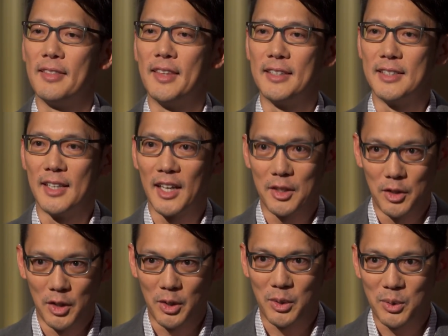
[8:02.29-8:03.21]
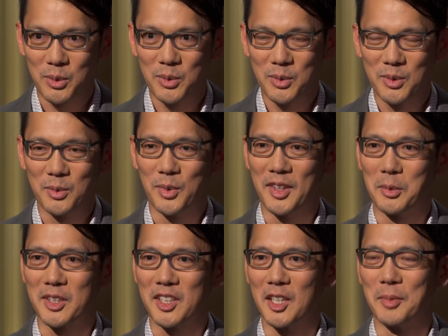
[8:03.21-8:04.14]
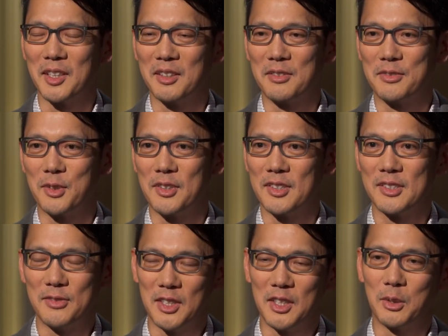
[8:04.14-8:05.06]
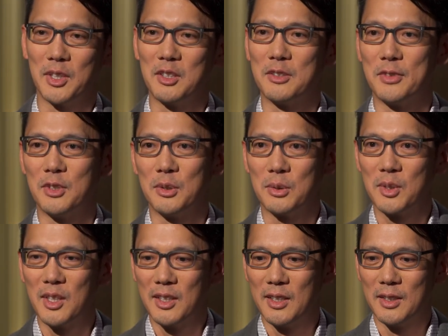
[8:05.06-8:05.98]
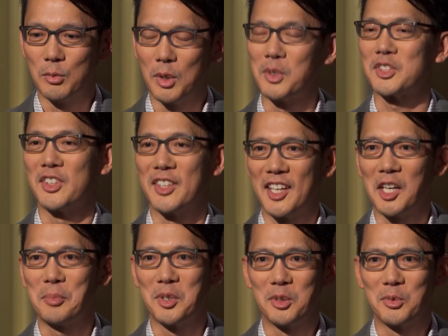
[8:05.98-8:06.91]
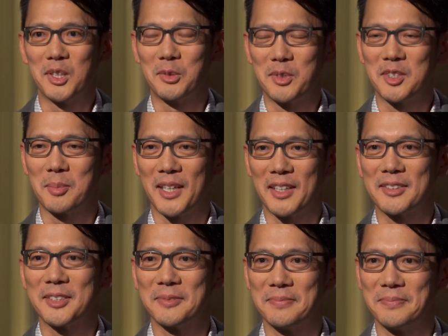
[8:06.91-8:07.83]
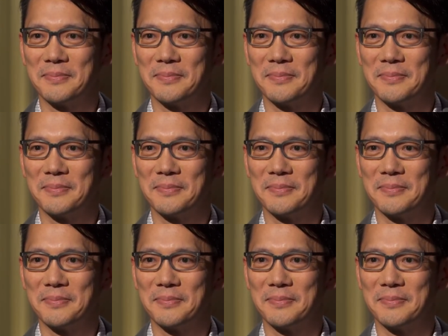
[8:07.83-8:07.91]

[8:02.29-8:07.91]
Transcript: They did not know when they were coming in for this video interview what was going to happen or what it was about.